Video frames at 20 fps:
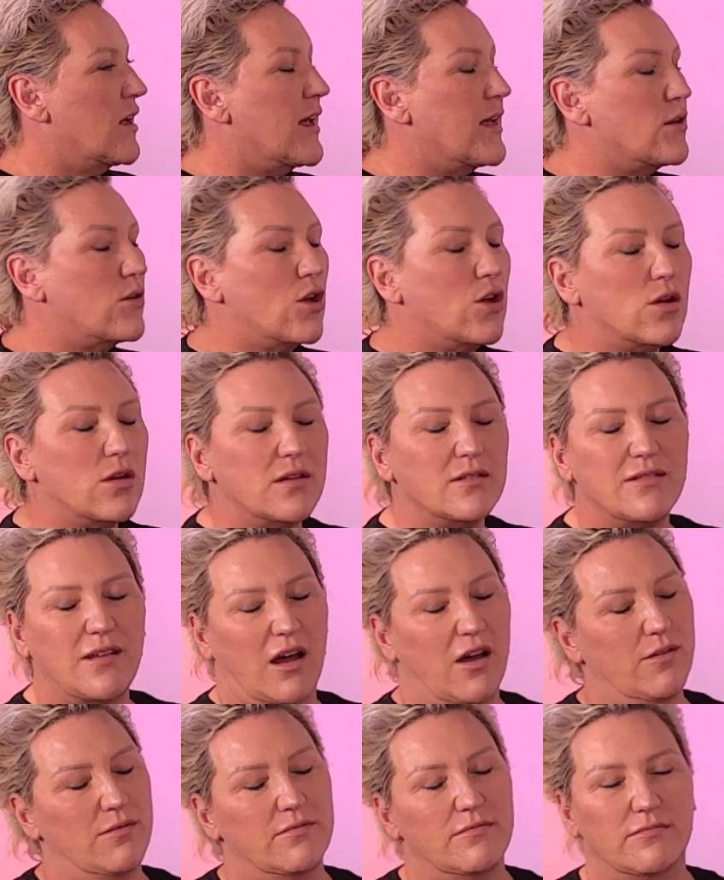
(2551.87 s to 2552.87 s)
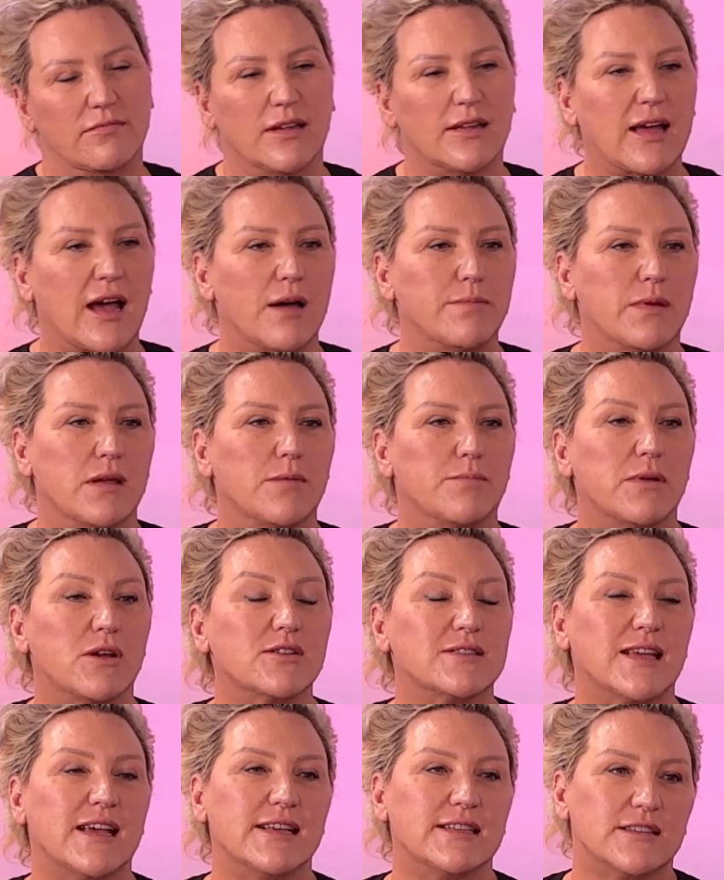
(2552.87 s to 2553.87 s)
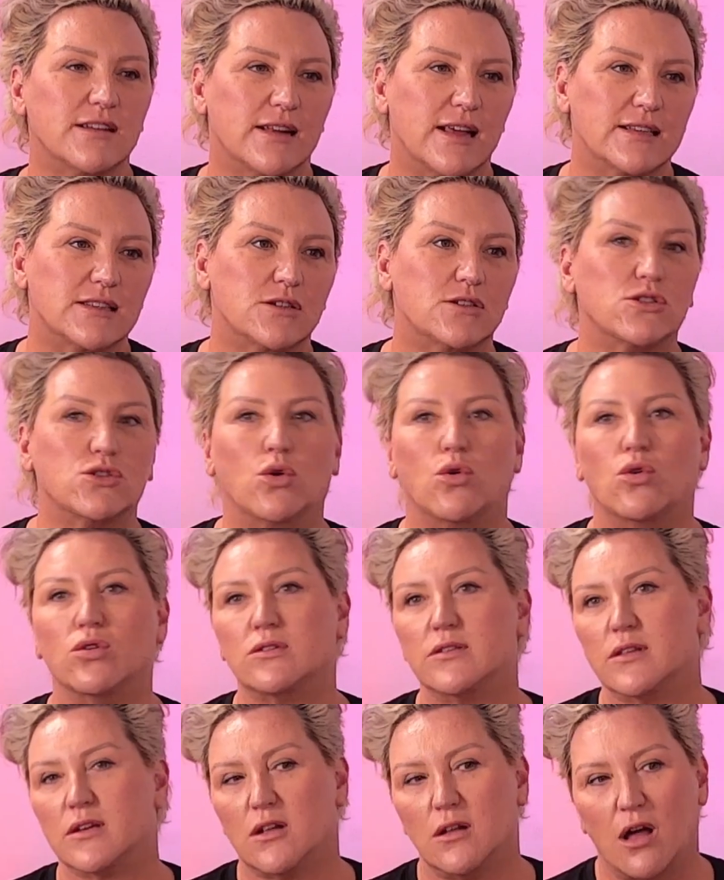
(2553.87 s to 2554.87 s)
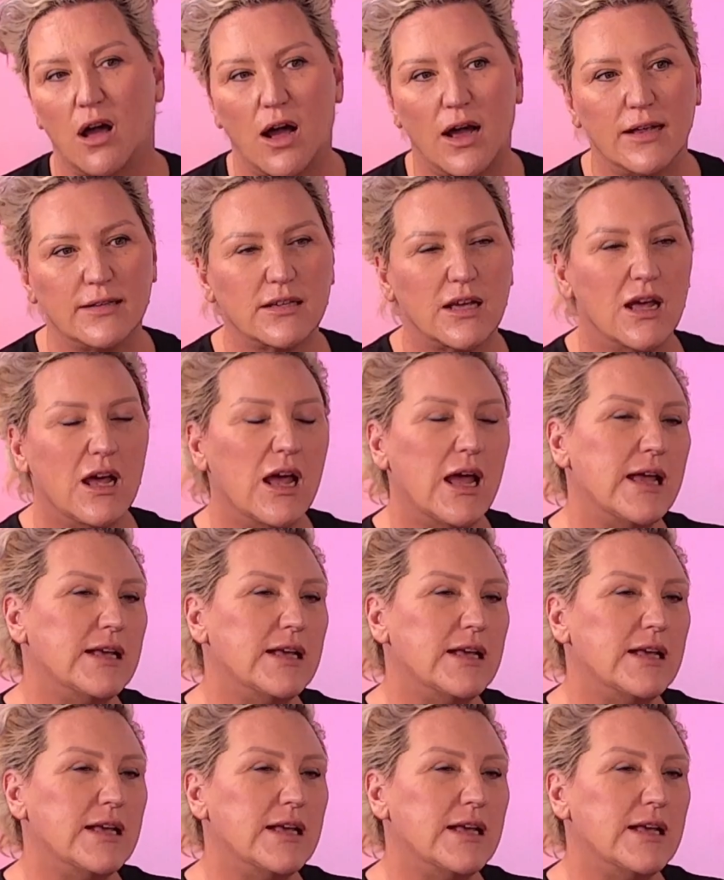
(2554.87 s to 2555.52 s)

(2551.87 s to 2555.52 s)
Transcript: He no, it can't be because he still has to talk to the clients.